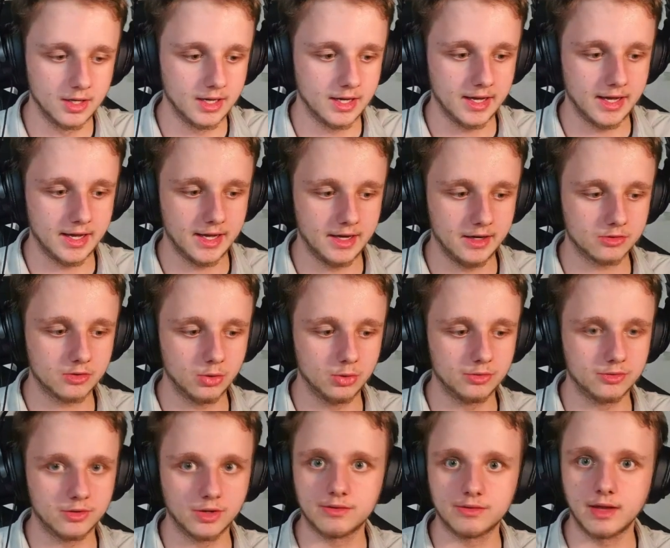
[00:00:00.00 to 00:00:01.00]
and it's going
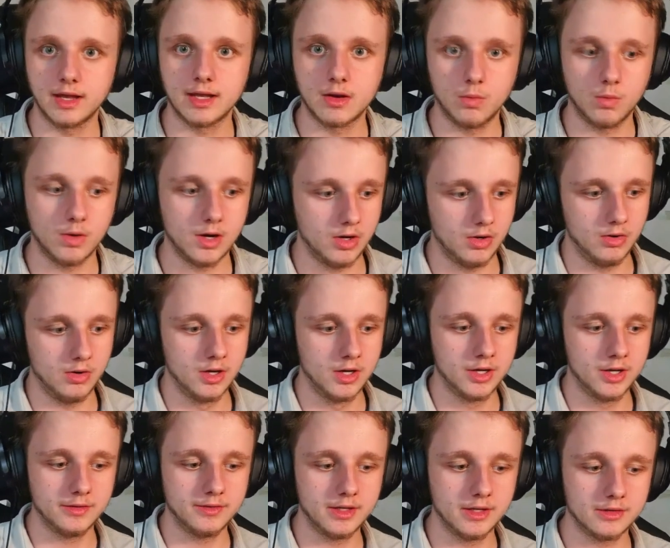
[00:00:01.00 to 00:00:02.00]
to take a while.
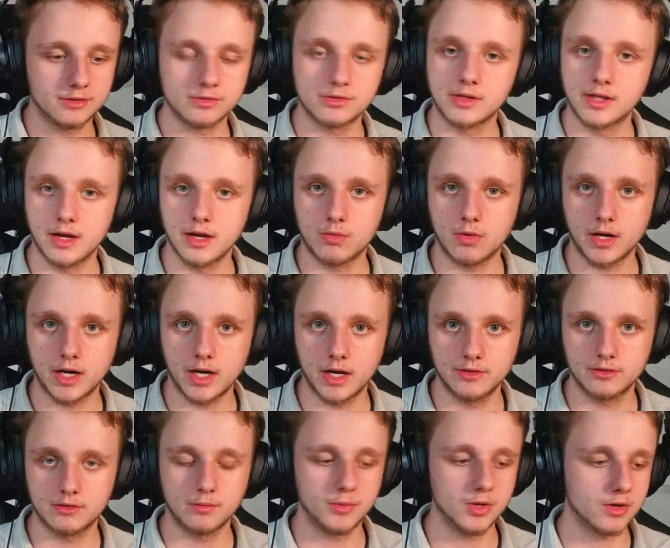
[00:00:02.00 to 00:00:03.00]
This tier 1
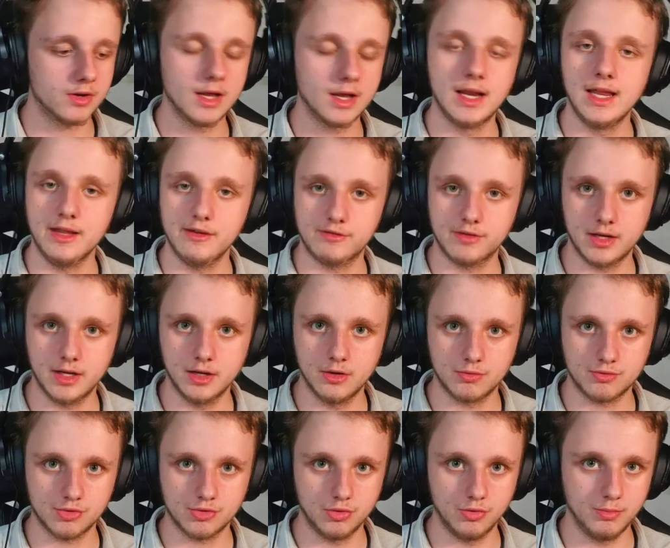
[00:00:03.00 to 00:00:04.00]
item, you can leave it in a
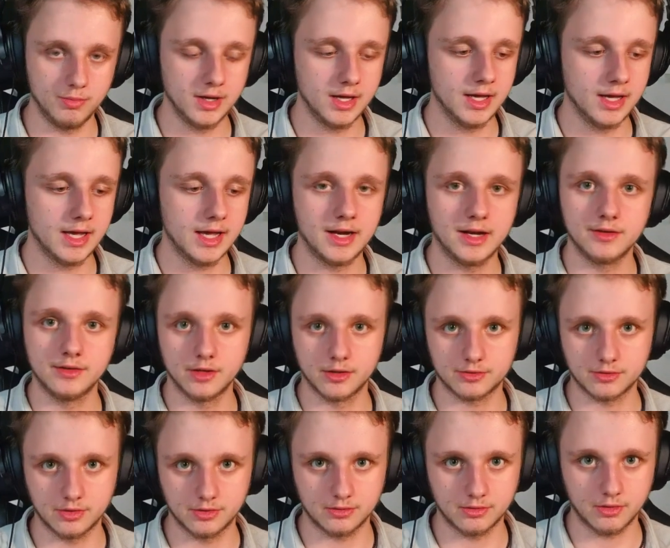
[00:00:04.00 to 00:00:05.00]
room and it
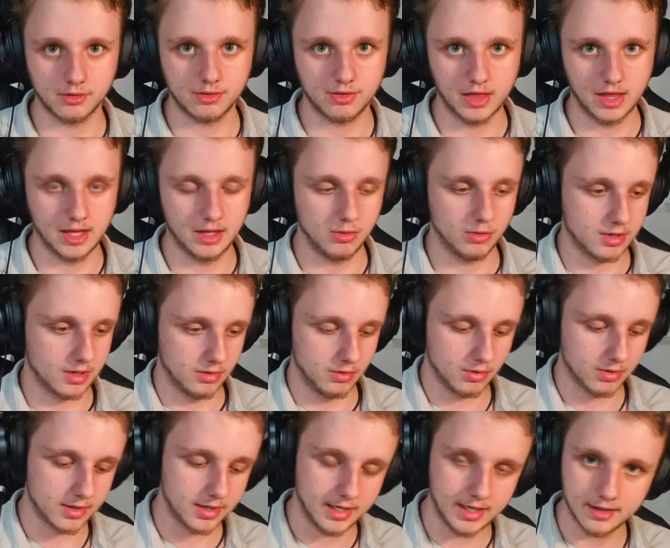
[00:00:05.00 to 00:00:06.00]
does its thing. You can
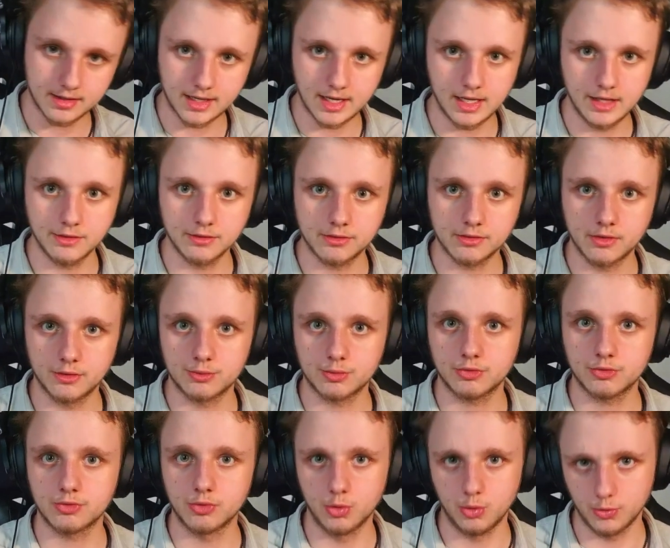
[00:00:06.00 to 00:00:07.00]
look at it, instant
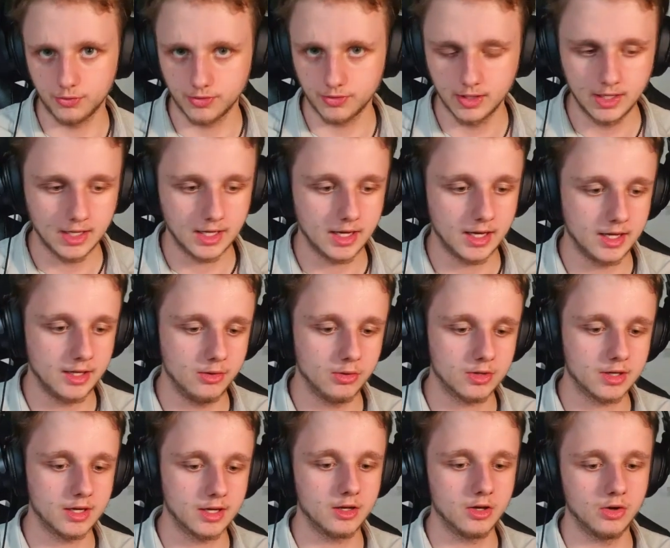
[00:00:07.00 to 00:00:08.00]
result, and you
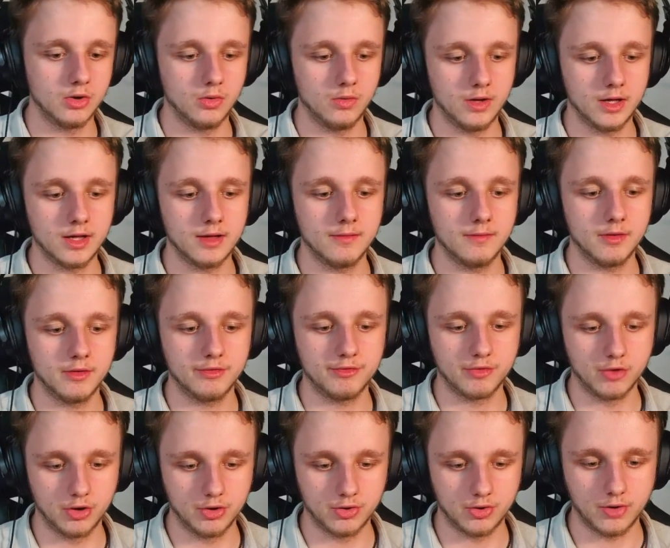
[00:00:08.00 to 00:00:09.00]
can go
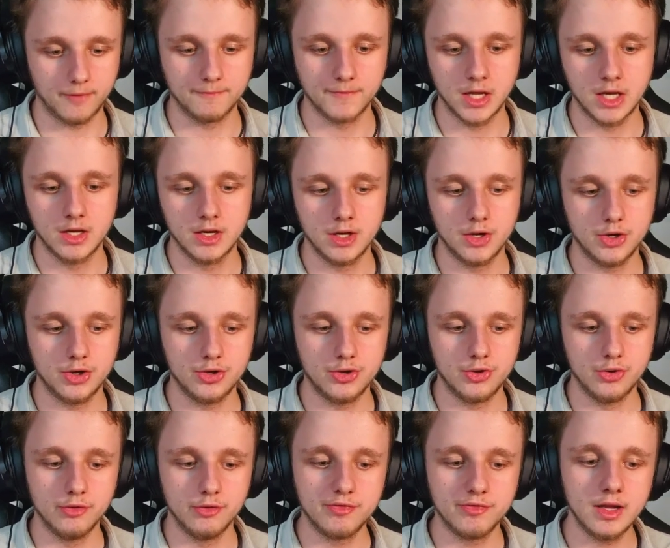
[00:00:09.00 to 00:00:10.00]
further. The
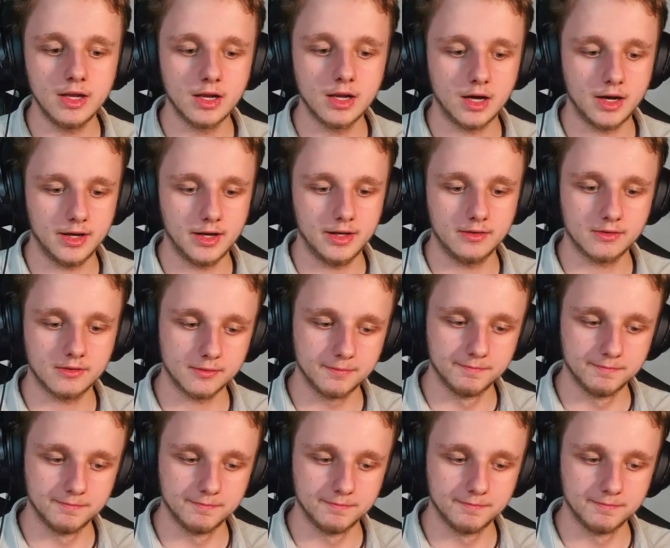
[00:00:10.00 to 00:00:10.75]
UV light,